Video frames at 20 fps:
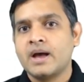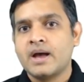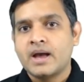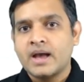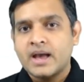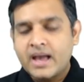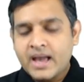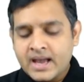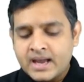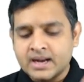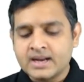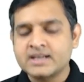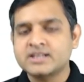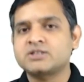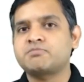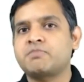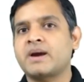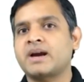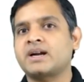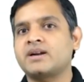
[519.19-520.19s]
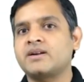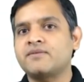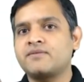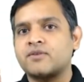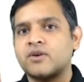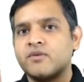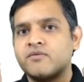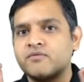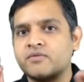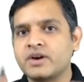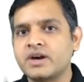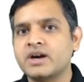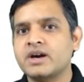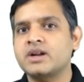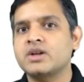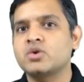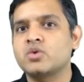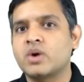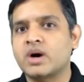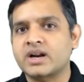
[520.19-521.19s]
Irrespective from where
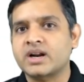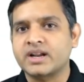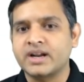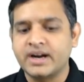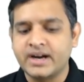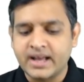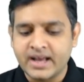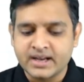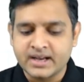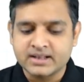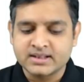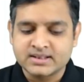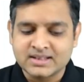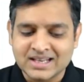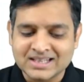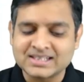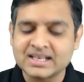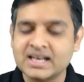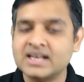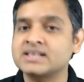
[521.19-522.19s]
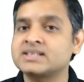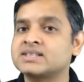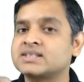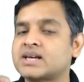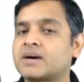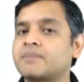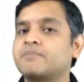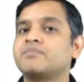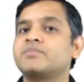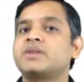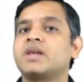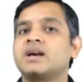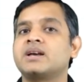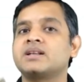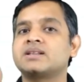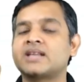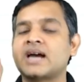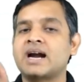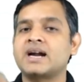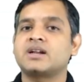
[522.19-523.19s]
you are reading, this is
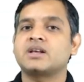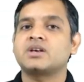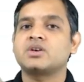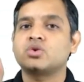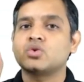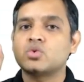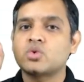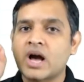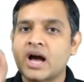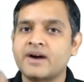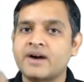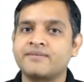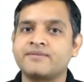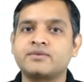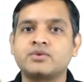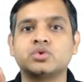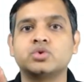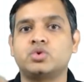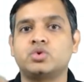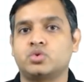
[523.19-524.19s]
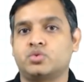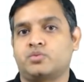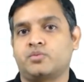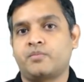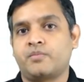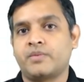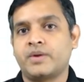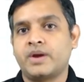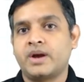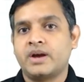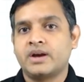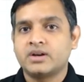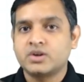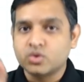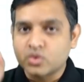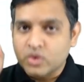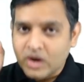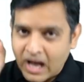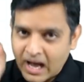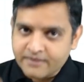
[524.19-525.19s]
something that you have to do.
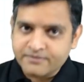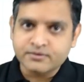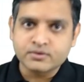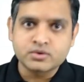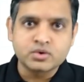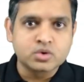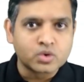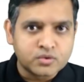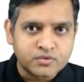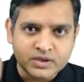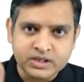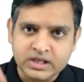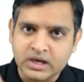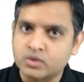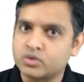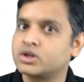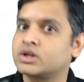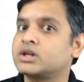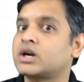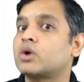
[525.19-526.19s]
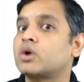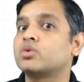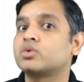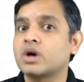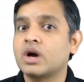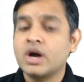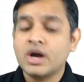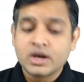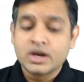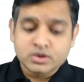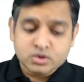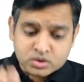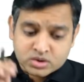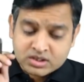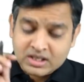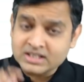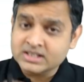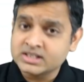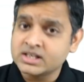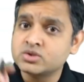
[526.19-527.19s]
You have to do without a doubt. So
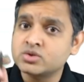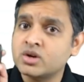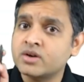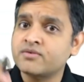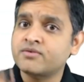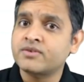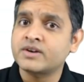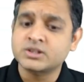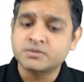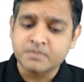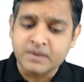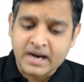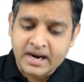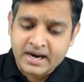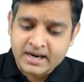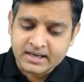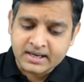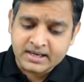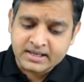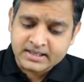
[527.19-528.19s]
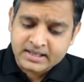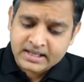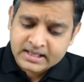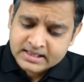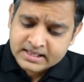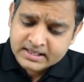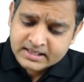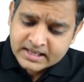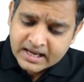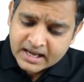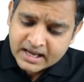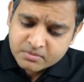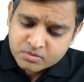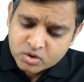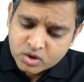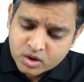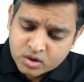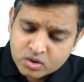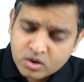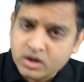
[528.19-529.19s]
this is your first priority. Till the time
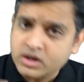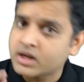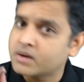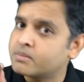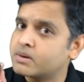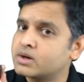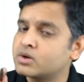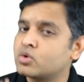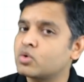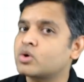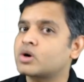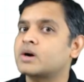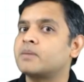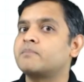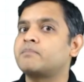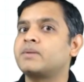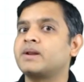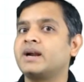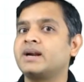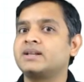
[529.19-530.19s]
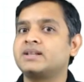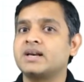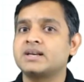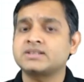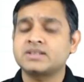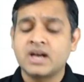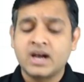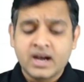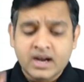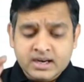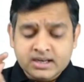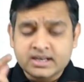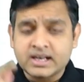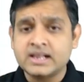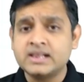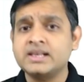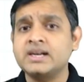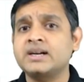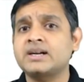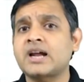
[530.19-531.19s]
you are not able to complete this,
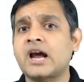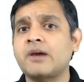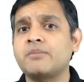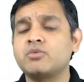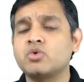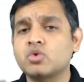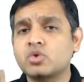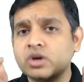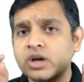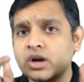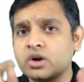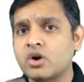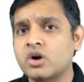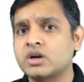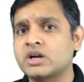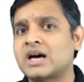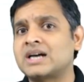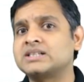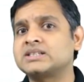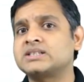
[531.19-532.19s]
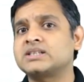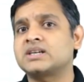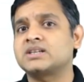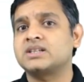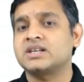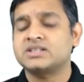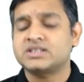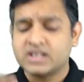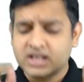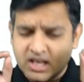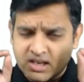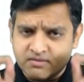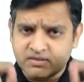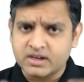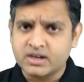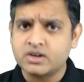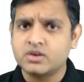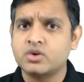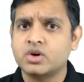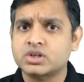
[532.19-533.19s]
till the time you cannot answer this
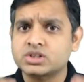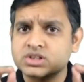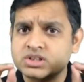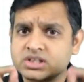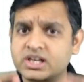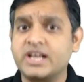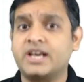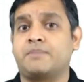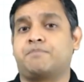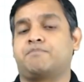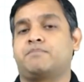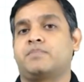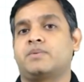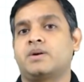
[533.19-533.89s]
even in your sleep,